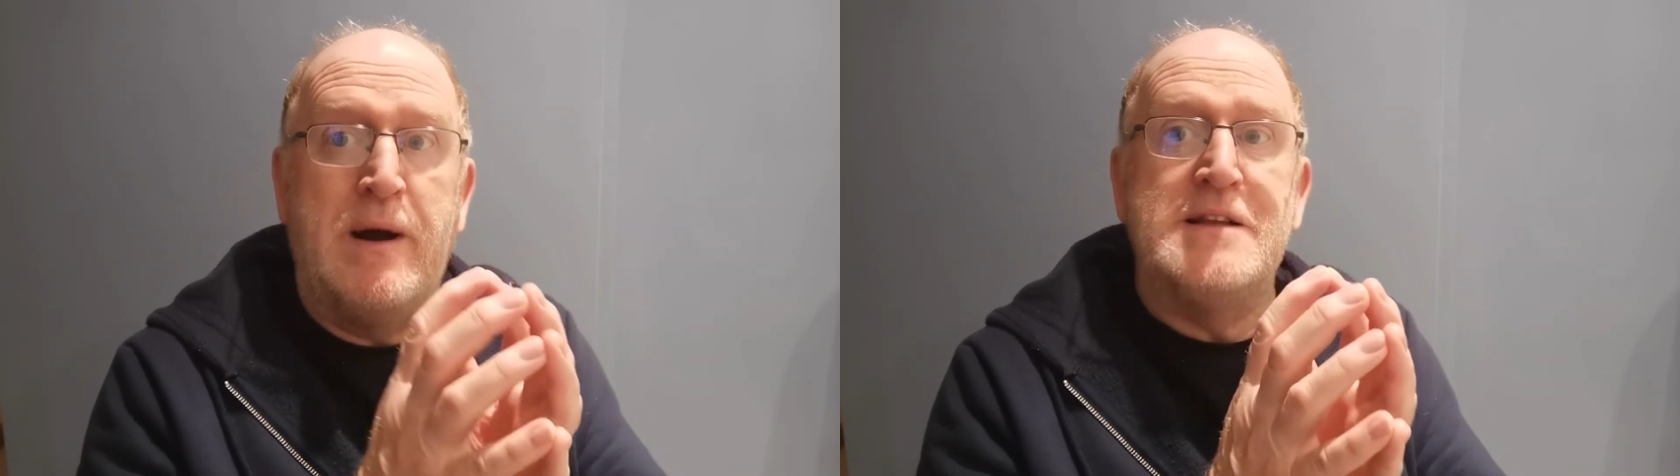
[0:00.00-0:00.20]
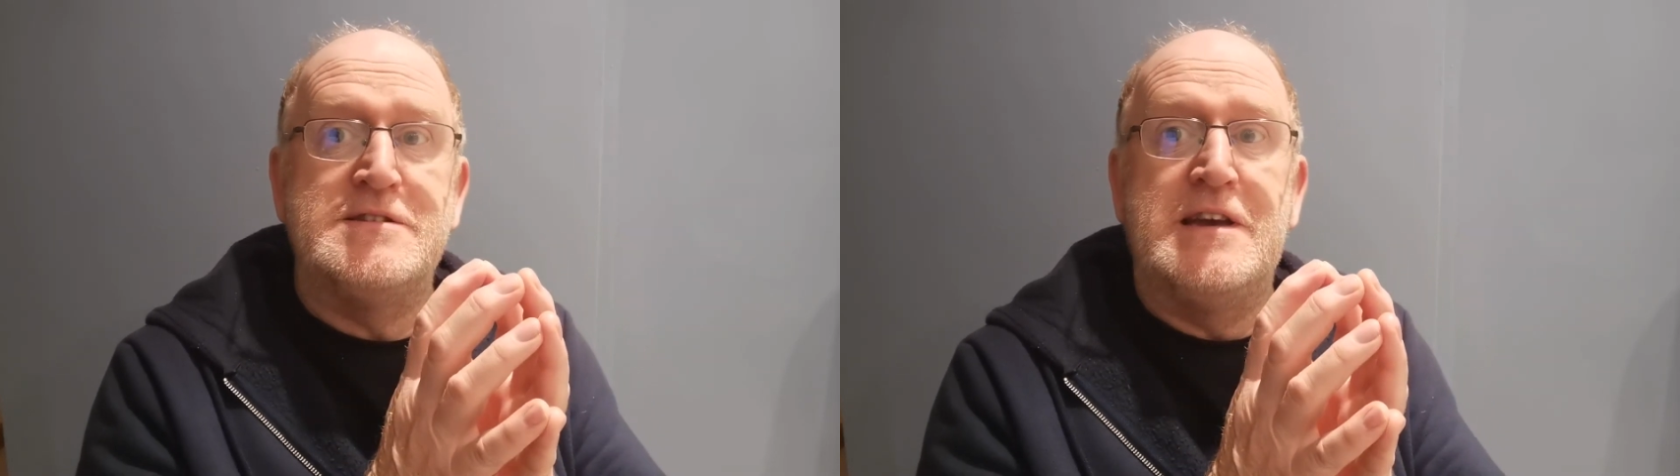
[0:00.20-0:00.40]

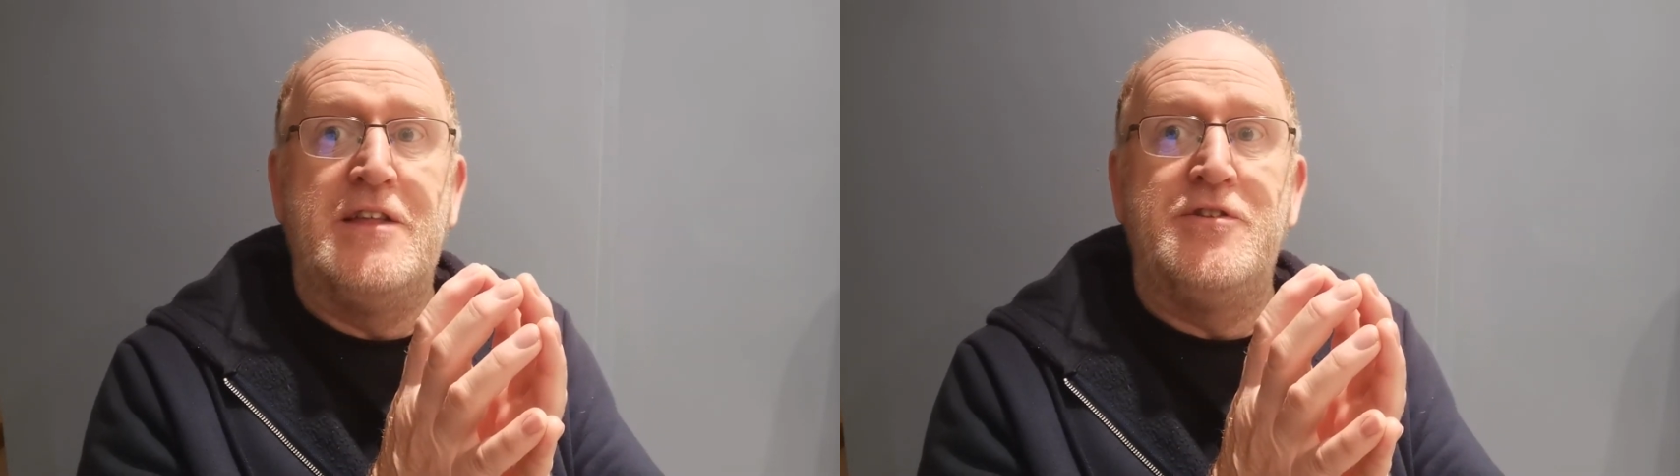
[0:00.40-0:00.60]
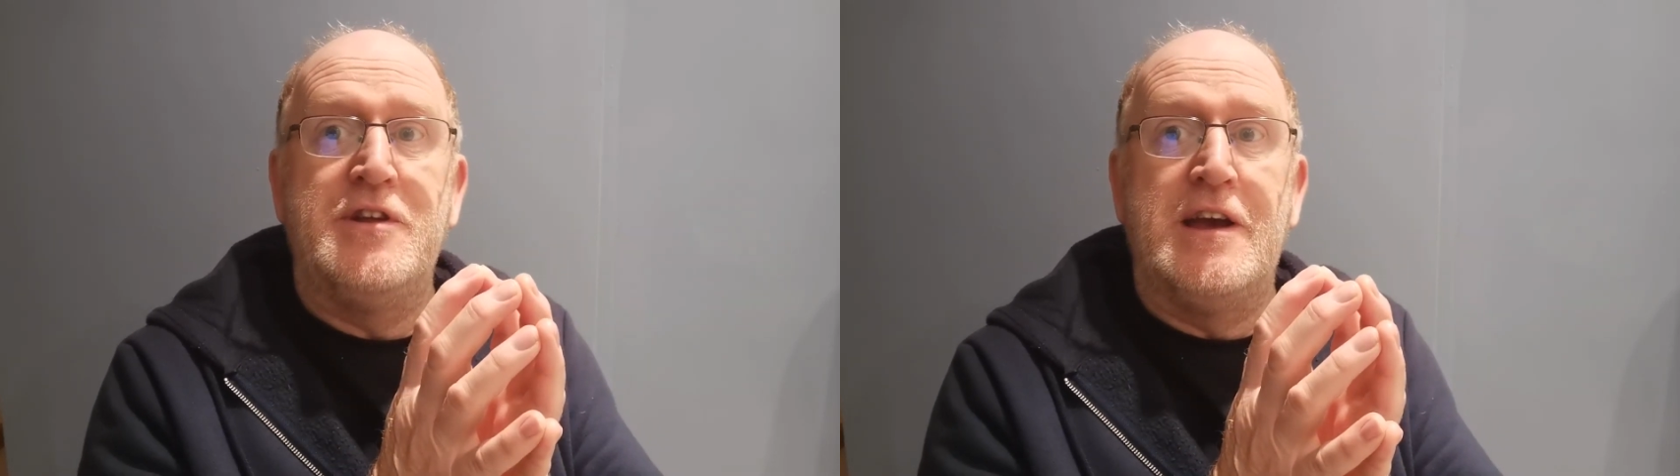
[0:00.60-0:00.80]
back
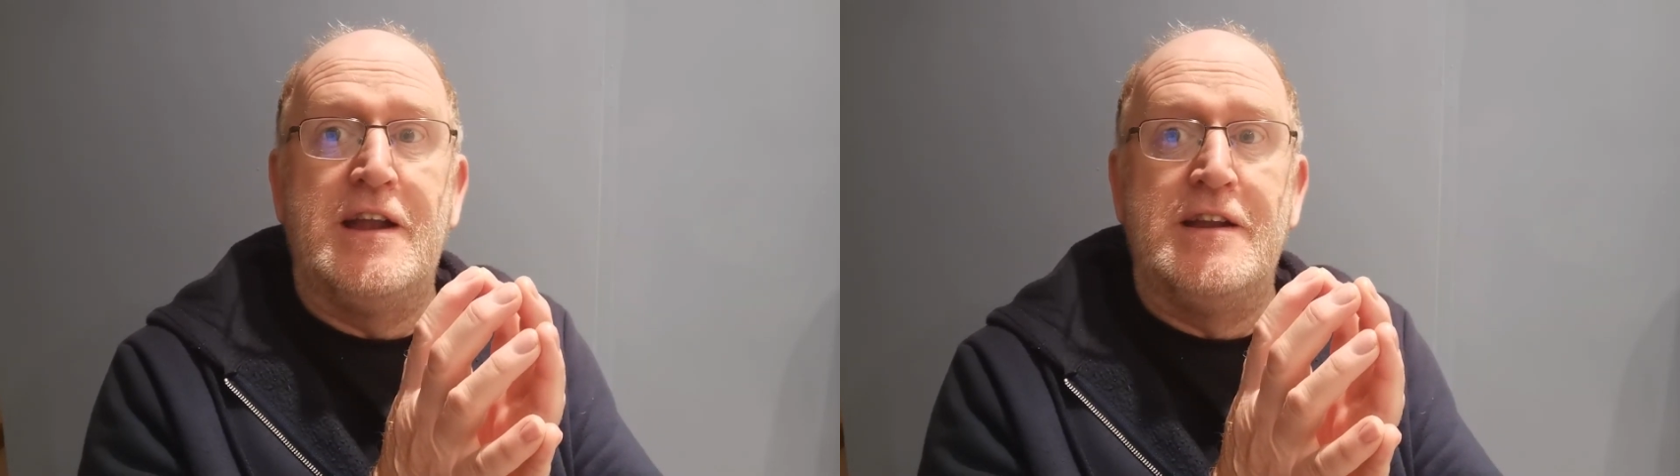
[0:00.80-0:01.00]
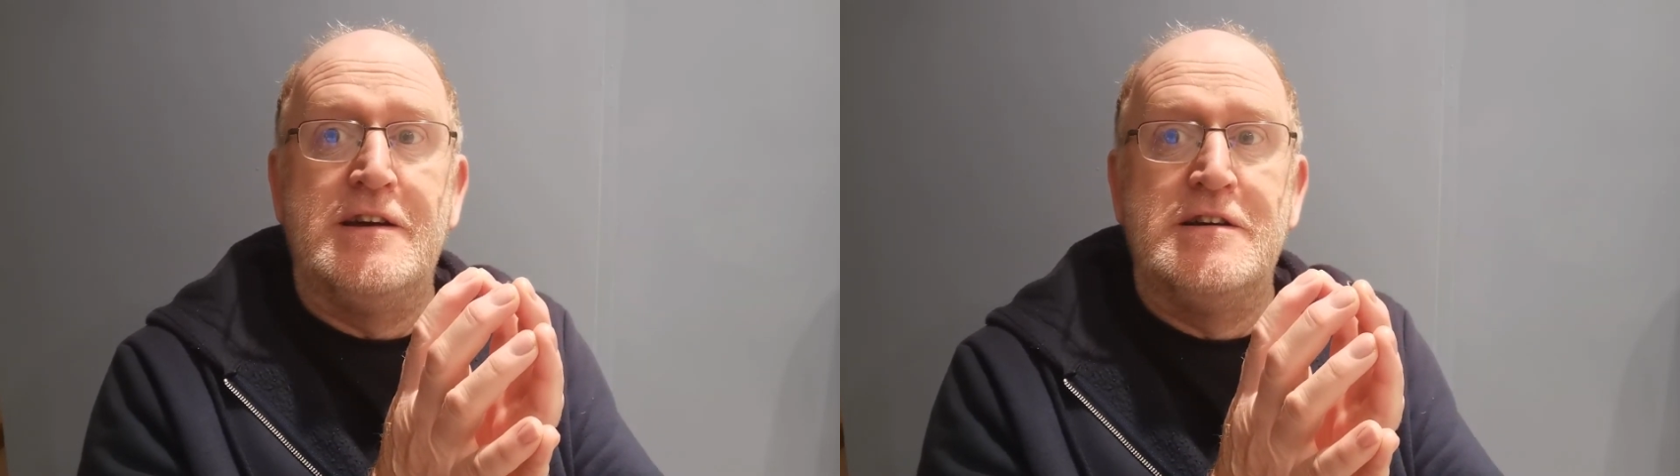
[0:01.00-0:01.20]
together
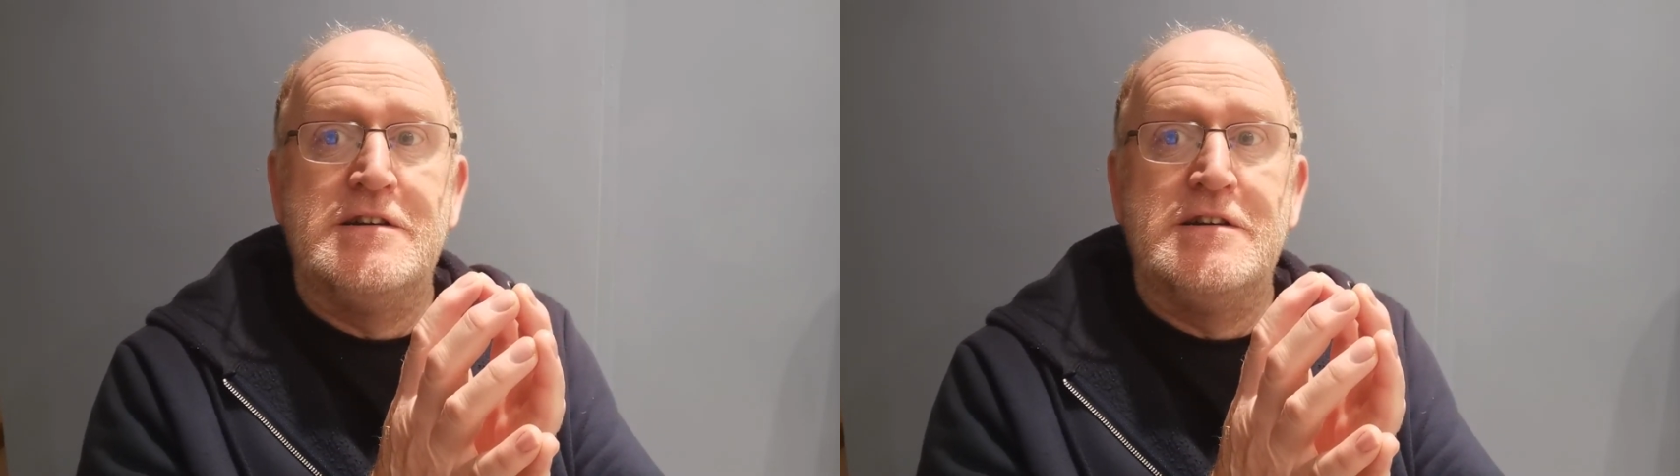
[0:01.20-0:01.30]
again.